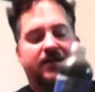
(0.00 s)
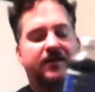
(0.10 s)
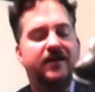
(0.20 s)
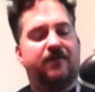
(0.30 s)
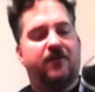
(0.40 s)

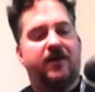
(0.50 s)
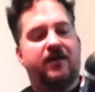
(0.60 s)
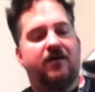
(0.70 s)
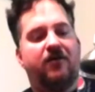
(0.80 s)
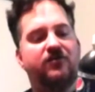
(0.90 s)
anyway,
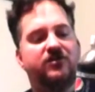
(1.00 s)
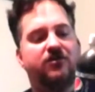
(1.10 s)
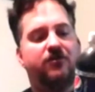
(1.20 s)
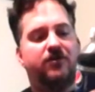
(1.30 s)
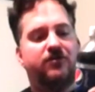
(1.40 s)

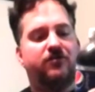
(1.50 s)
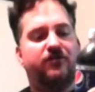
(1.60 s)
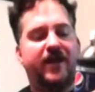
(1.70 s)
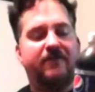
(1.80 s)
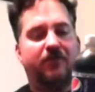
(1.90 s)
also another
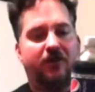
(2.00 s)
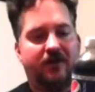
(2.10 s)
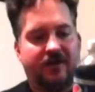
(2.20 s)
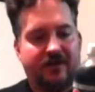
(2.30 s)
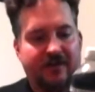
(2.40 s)
landmark
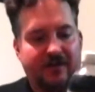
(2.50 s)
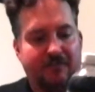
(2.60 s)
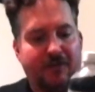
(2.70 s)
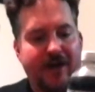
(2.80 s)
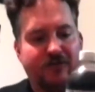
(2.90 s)

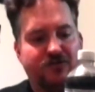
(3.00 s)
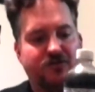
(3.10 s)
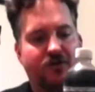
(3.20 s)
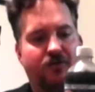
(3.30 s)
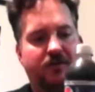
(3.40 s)

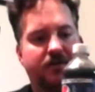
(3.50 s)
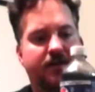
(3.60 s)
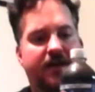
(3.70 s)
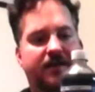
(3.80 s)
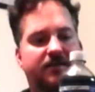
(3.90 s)
milestone
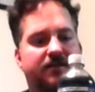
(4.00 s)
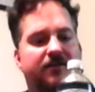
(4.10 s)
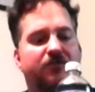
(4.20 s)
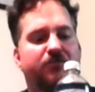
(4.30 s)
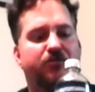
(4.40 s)
that
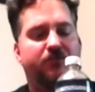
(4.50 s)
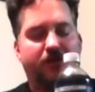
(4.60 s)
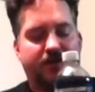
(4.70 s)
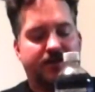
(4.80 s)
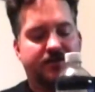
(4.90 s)
Little Butte
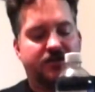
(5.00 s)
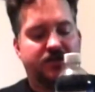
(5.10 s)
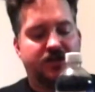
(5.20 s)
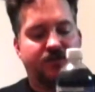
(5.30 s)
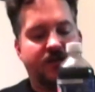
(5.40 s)
Market has
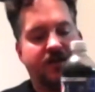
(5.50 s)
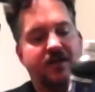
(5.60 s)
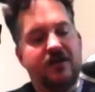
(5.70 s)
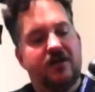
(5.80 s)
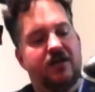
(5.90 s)
achieved
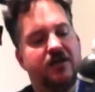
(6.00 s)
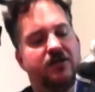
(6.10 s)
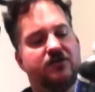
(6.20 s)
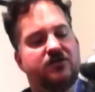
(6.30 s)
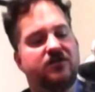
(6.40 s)

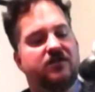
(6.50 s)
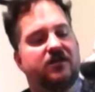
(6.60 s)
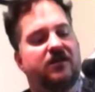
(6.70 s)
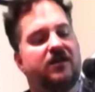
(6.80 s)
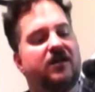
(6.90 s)
is
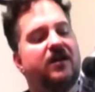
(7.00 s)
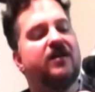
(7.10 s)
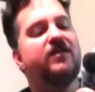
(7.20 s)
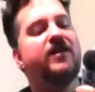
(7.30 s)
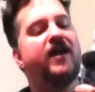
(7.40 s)

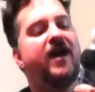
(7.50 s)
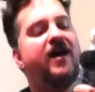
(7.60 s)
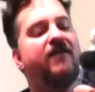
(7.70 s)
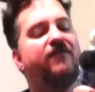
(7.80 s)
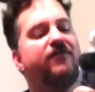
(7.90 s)
they
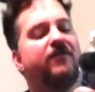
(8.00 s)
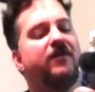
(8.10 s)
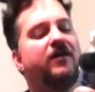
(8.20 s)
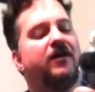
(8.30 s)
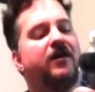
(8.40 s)
have
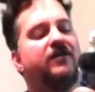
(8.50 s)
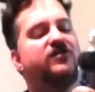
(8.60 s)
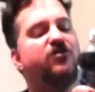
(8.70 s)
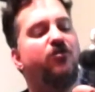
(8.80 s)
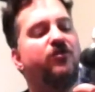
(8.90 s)

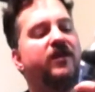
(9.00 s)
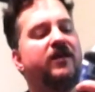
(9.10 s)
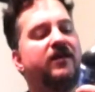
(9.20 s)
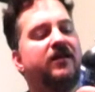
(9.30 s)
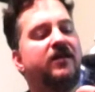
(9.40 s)
sold
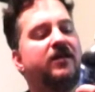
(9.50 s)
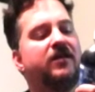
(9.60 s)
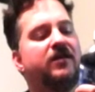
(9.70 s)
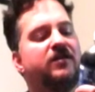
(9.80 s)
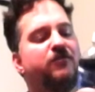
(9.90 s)

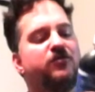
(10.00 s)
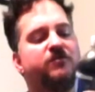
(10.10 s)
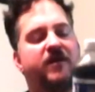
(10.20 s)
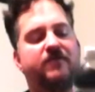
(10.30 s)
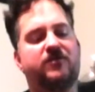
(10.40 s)
the most
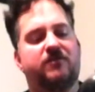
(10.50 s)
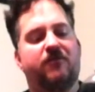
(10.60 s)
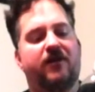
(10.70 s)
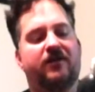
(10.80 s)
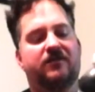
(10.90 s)
Pepsi
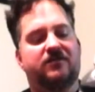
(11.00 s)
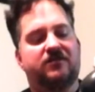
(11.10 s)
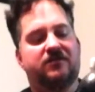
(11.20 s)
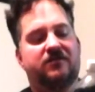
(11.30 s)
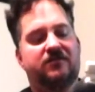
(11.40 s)
products.